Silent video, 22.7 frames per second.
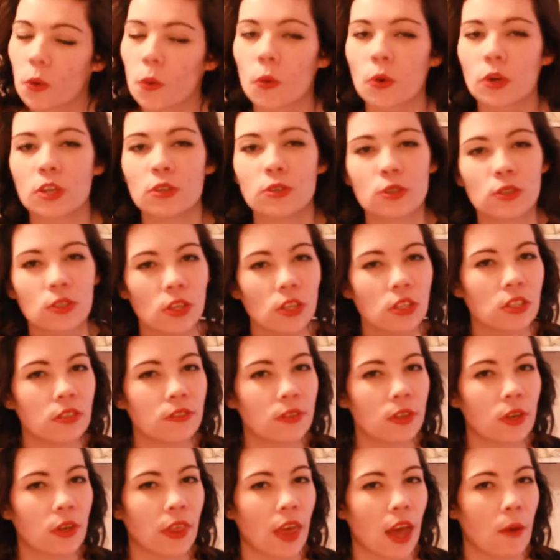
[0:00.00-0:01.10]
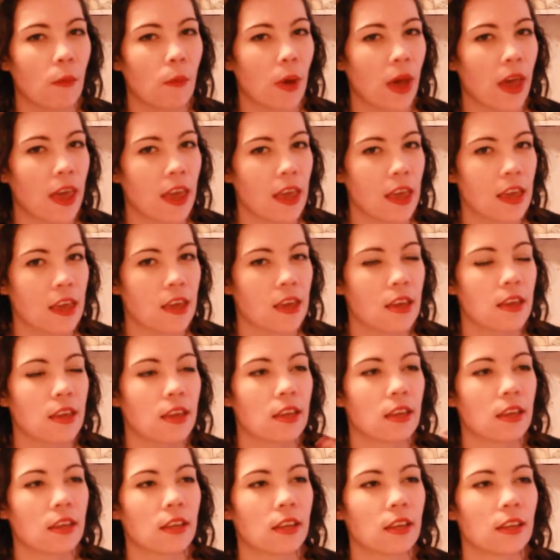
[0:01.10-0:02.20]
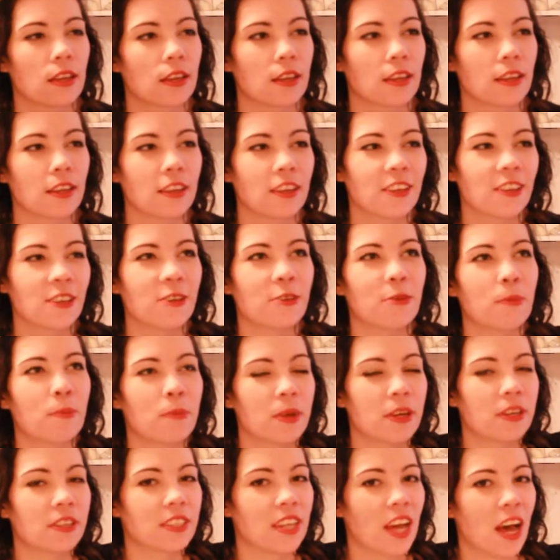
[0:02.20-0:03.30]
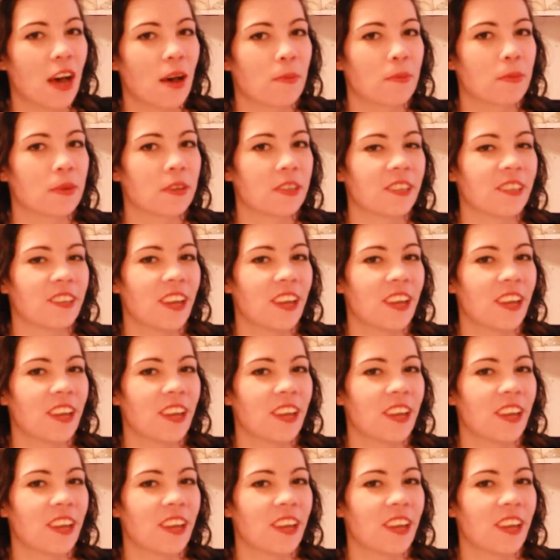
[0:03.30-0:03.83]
or you start to feel that way, you'll build up